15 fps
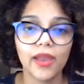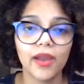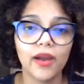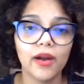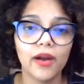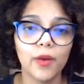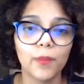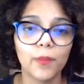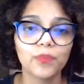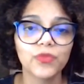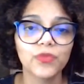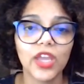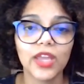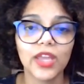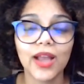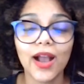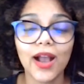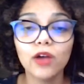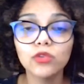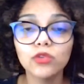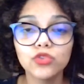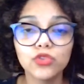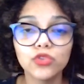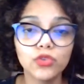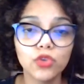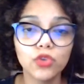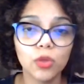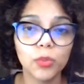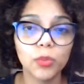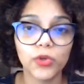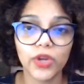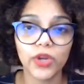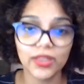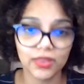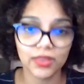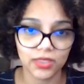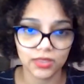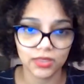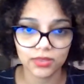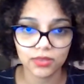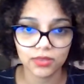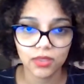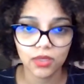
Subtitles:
and how to operate this.